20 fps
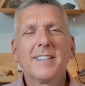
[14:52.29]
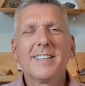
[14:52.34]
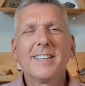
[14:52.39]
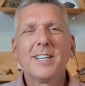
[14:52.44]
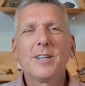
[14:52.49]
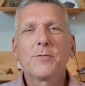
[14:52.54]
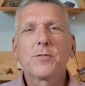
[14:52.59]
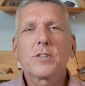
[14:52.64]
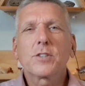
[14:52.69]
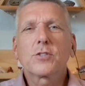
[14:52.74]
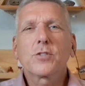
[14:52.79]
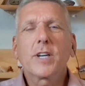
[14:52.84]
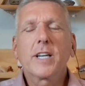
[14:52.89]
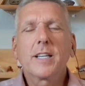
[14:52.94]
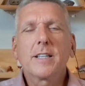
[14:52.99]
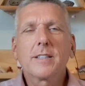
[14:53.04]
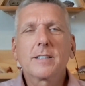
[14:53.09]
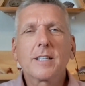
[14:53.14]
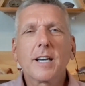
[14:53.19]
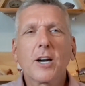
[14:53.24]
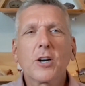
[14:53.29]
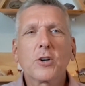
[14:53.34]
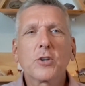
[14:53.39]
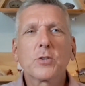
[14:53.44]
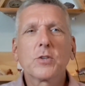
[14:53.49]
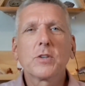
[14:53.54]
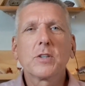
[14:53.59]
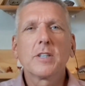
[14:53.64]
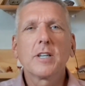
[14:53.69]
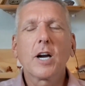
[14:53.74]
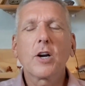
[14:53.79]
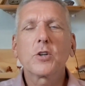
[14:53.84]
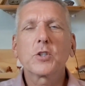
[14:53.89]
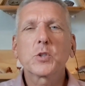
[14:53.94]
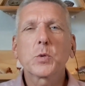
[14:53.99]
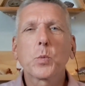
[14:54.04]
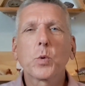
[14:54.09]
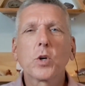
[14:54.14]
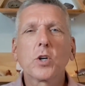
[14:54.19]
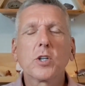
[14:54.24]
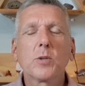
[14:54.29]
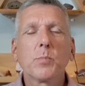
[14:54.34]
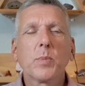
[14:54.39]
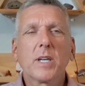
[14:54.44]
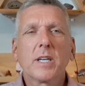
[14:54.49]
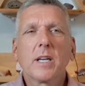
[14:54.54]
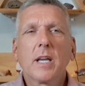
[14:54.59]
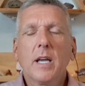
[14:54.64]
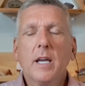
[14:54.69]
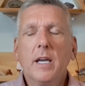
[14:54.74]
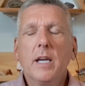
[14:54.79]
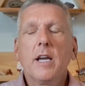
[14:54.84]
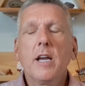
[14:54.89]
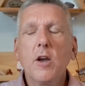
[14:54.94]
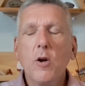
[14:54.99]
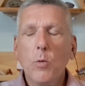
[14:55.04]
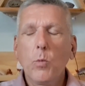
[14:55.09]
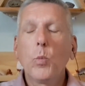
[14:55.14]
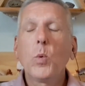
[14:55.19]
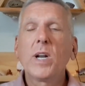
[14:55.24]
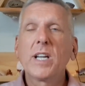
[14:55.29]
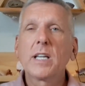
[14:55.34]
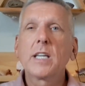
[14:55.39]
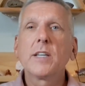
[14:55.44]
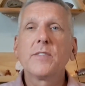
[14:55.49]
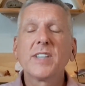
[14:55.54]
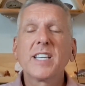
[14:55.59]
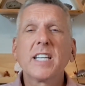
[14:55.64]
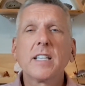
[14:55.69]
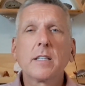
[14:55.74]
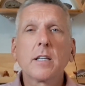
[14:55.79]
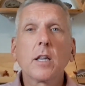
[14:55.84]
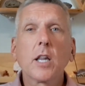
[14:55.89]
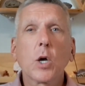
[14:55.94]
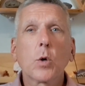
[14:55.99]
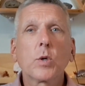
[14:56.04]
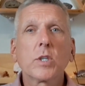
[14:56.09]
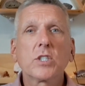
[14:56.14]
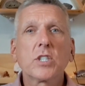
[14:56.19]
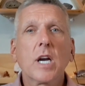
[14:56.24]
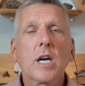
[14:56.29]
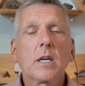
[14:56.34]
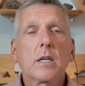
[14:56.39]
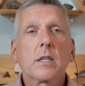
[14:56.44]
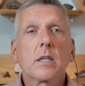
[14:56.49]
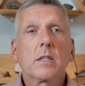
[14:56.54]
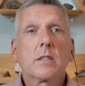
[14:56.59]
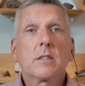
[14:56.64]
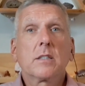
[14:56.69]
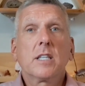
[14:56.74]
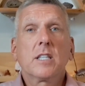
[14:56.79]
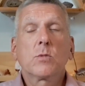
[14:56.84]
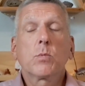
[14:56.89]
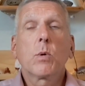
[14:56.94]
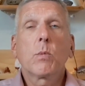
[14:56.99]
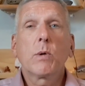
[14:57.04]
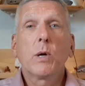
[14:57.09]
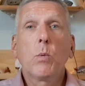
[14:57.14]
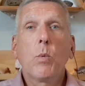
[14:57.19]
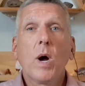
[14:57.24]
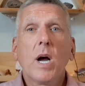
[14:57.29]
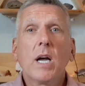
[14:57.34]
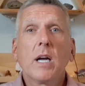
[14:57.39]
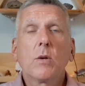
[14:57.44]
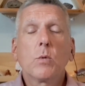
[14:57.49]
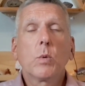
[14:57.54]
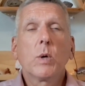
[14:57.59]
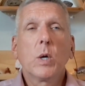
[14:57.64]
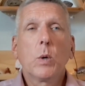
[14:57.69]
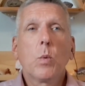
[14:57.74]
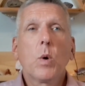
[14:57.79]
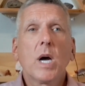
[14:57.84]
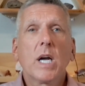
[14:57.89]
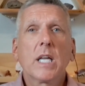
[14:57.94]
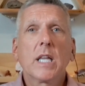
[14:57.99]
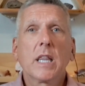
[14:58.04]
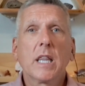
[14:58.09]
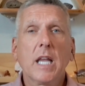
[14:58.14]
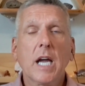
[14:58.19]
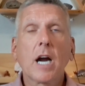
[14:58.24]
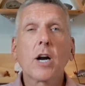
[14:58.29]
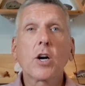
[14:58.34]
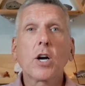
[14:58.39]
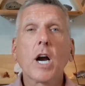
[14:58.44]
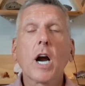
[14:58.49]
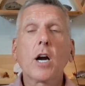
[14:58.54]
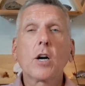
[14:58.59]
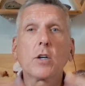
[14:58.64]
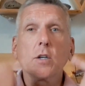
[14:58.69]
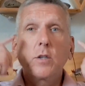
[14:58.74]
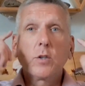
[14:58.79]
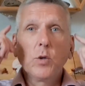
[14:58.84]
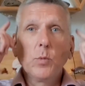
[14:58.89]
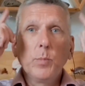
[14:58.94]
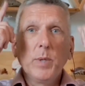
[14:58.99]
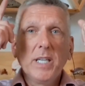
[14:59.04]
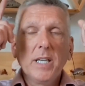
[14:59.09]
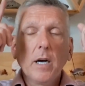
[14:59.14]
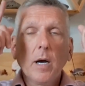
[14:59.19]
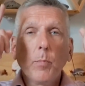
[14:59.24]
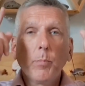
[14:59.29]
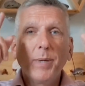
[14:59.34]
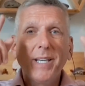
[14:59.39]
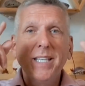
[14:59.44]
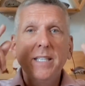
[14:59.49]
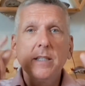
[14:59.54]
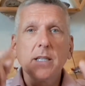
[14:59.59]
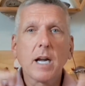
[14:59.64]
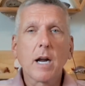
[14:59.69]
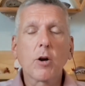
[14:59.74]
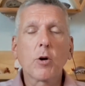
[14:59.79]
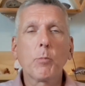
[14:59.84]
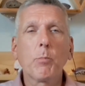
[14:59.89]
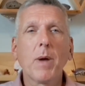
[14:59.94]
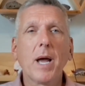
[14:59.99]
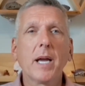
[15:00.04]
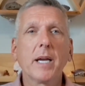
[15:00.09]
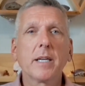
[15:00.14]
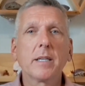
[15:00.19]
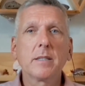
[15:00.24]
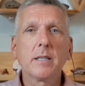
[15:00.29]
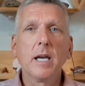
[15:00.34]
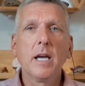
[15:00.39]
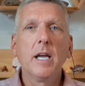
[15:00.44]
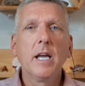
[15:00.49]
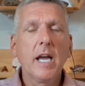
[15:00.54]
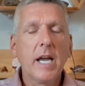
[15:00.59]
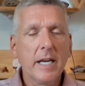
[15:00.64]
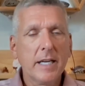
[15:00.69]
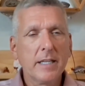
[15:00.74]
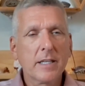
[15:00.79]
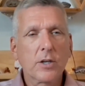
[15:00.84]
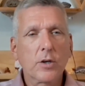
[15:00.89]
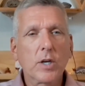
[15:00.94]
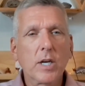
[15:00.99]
Infiltrate is a harsh word, but When living in the lower chakras, that's what we want. We want our heart to be up in our mind, in our